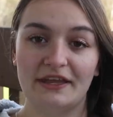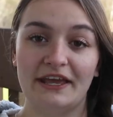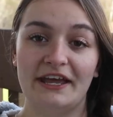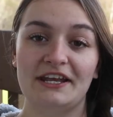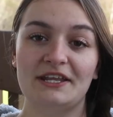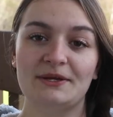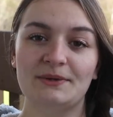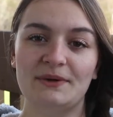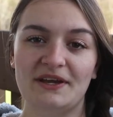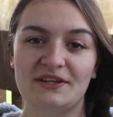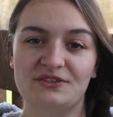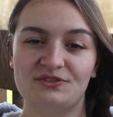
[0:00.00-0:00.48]

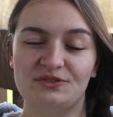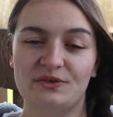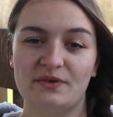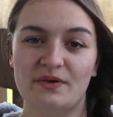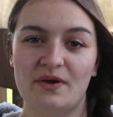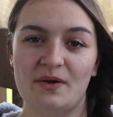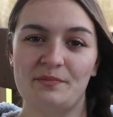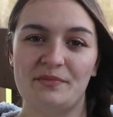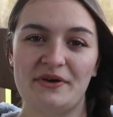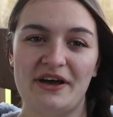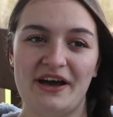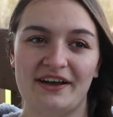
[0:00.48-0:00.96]
Anyways, we
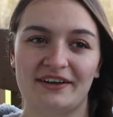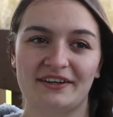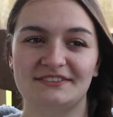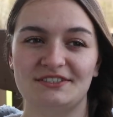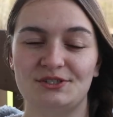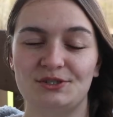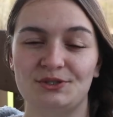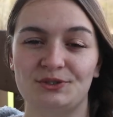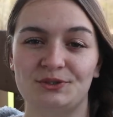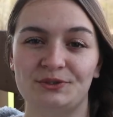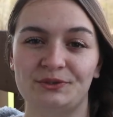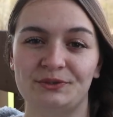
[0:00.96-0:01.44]
went back
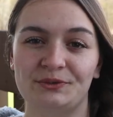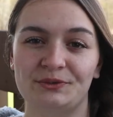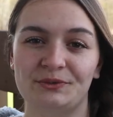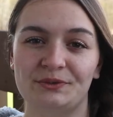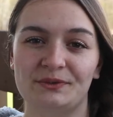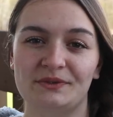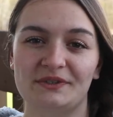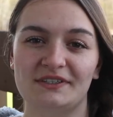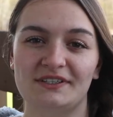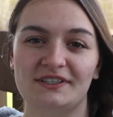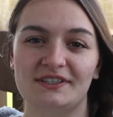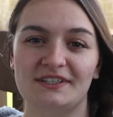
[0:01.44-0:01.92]

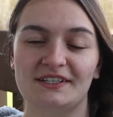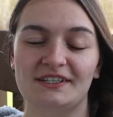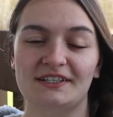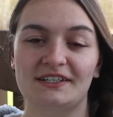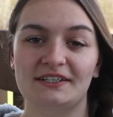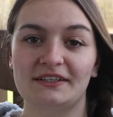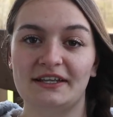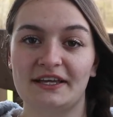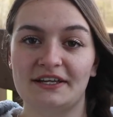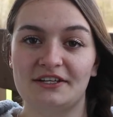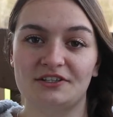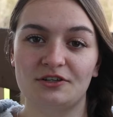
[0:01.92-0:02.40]
to
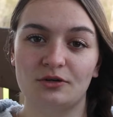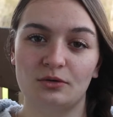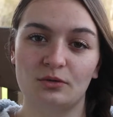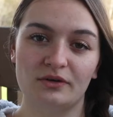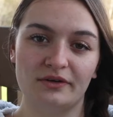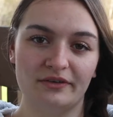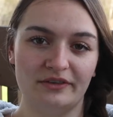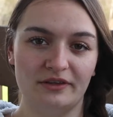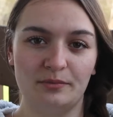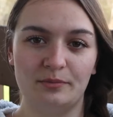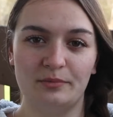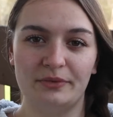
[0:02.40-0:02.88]
like
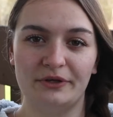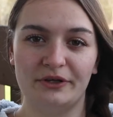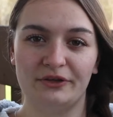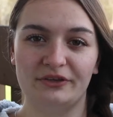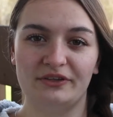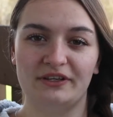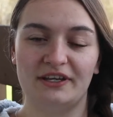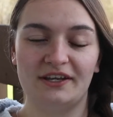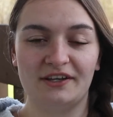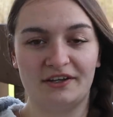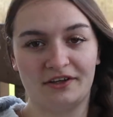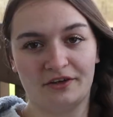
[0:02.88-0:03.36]
tour the
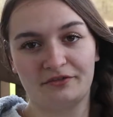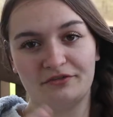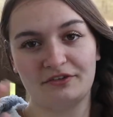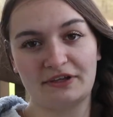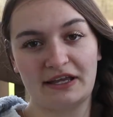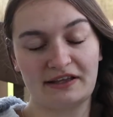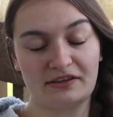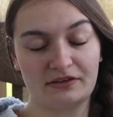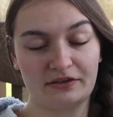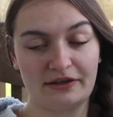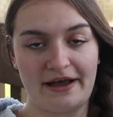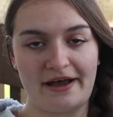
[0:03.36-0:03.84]
building of
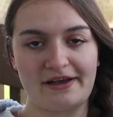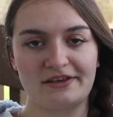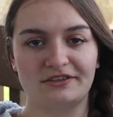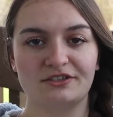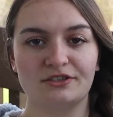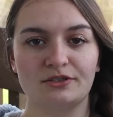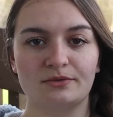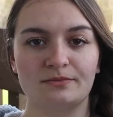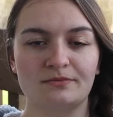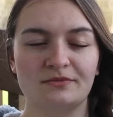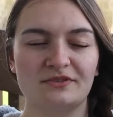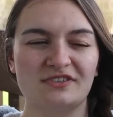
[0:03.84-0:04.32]
like
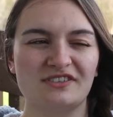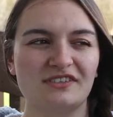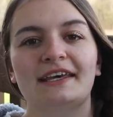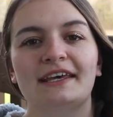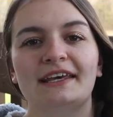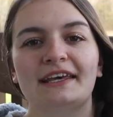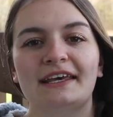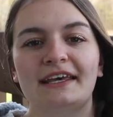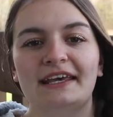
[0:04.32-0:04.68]
classrooms,